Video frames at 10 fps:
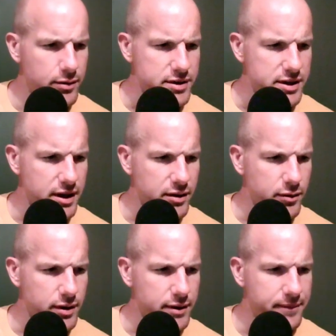was the other
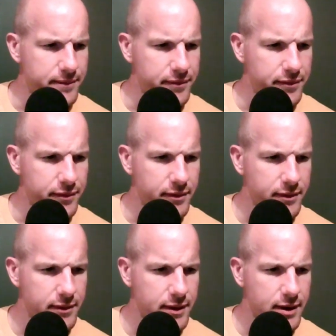one?
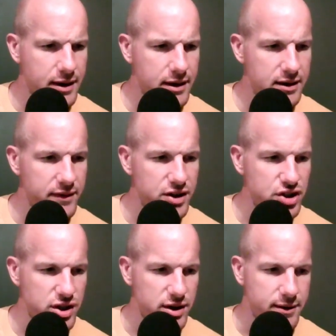
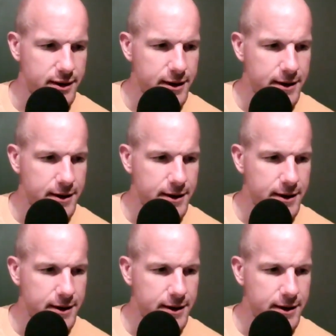Division.